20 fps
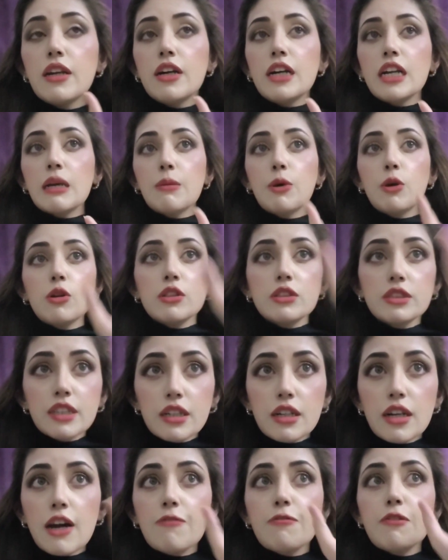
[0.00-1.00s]
learning about it's a
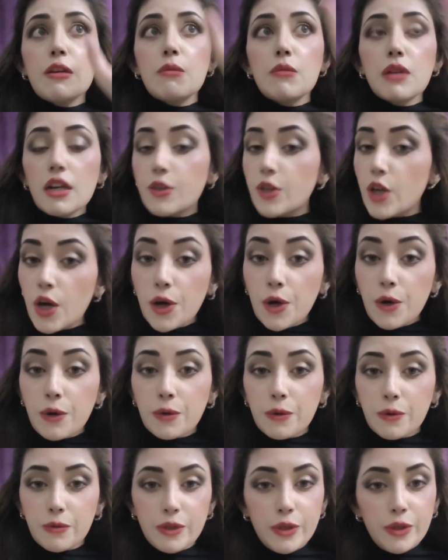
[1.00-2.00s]
grapheme.
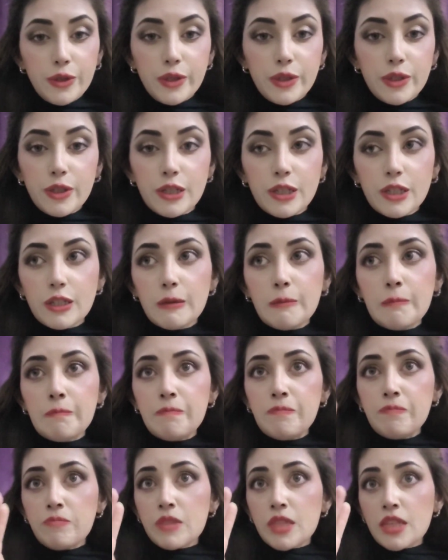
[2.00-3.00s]
No.
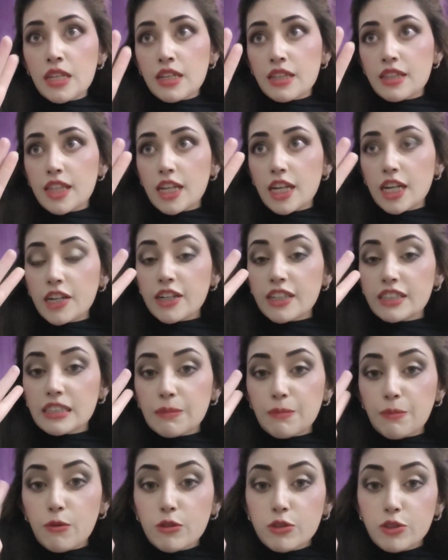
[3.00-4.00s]
The learner is
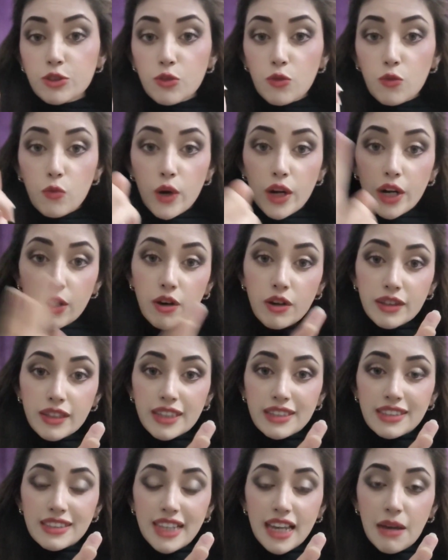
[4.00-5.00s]
supposed to work on
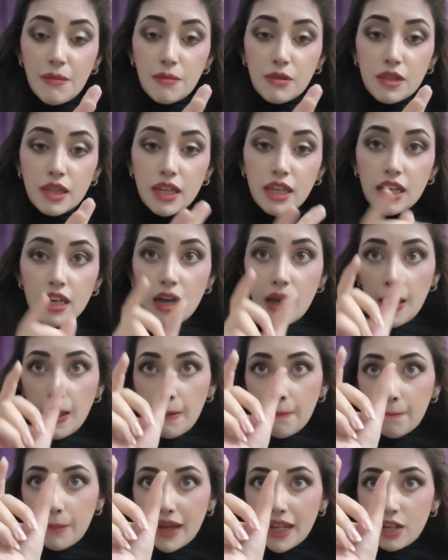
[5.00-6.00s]
that same thing
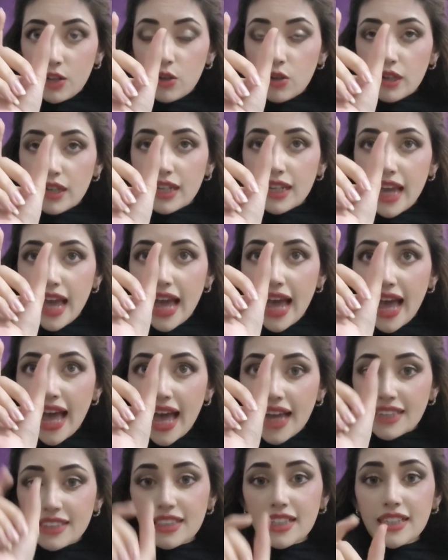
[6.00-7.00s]
by looking
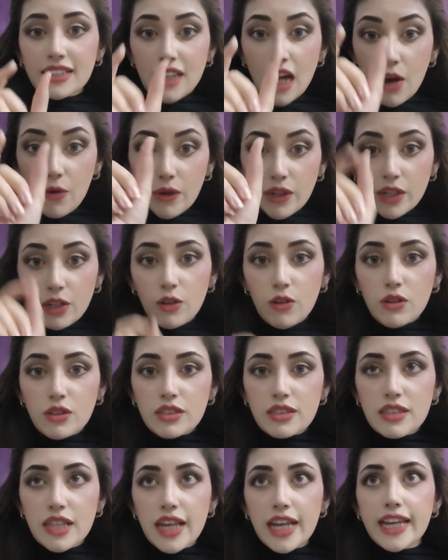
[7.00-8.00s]
at it, how it
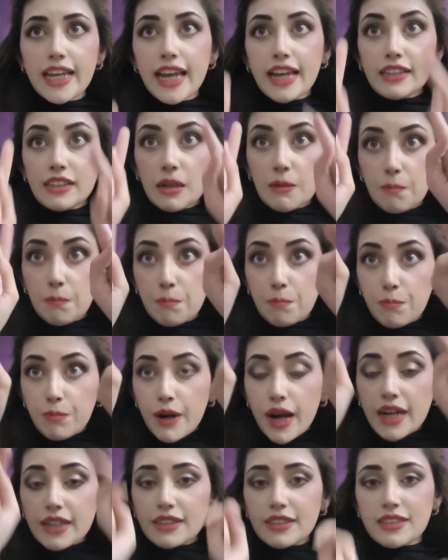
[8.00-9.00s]
looks like, and then
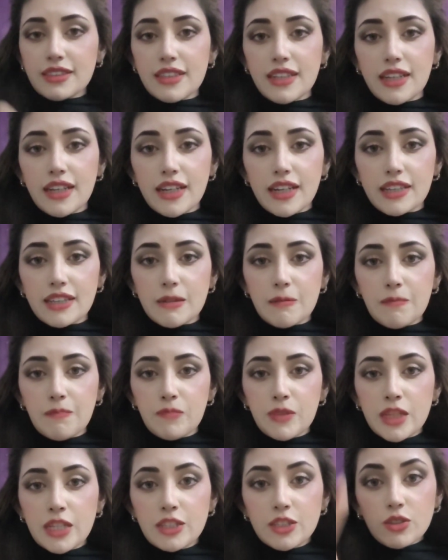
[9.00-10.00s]
practicing it.
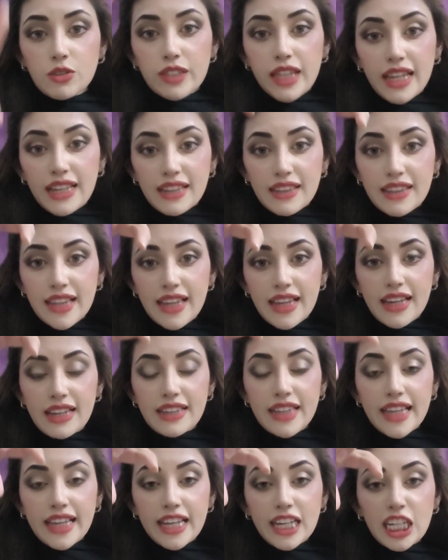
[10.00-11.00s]
So then
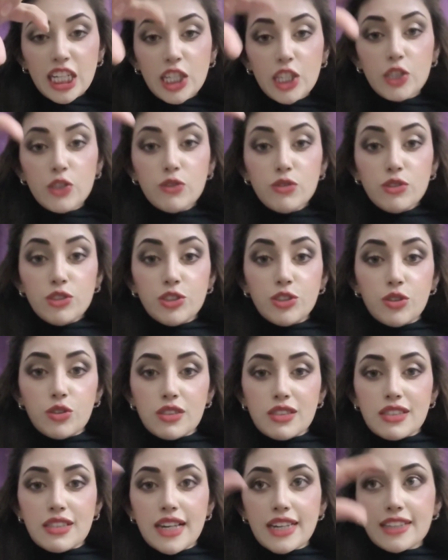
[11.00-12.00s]
they can use
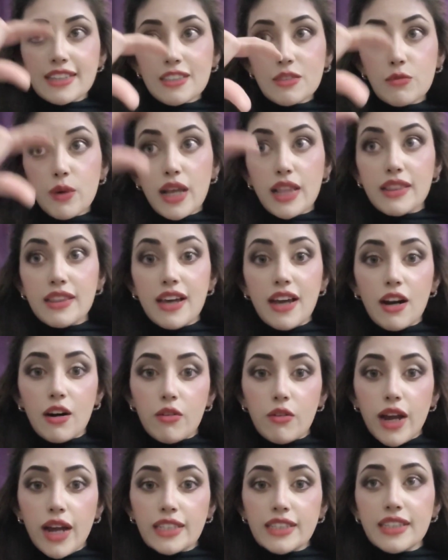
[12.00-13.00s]
those letters while they are
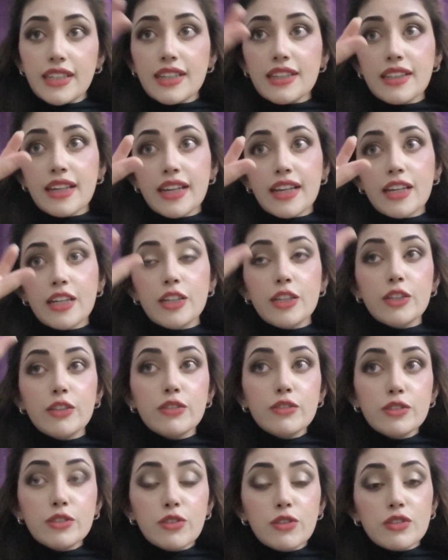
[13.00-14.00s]
writing, and they can
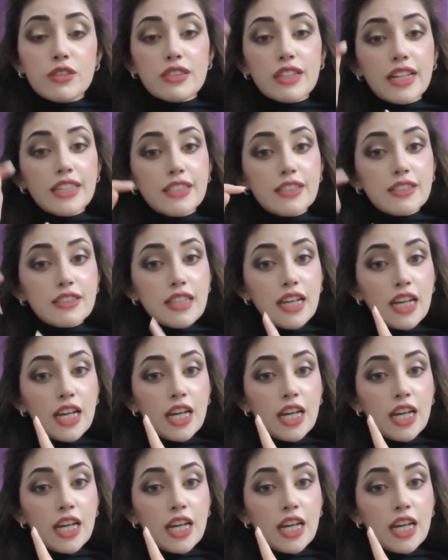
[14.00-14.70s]
use those letters